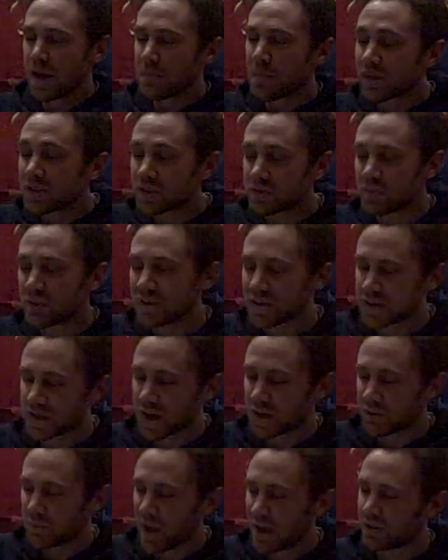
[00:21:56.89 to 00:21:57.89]
Much has been
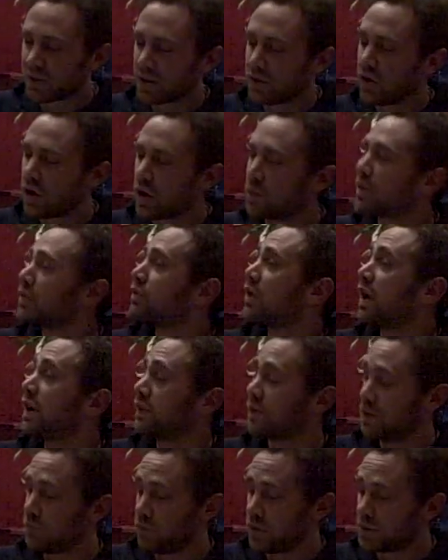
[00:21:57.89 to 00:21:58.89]
said about the alarming
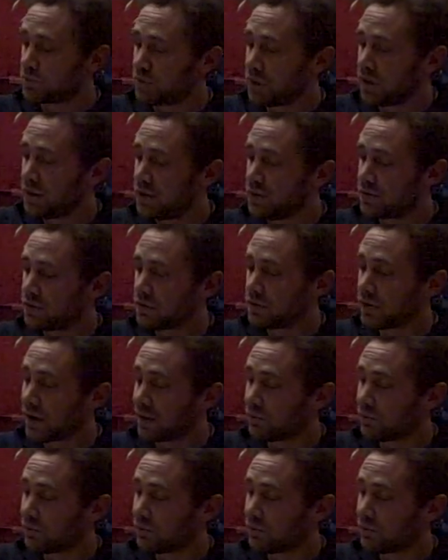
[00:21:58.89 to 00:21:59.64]
rate in which bees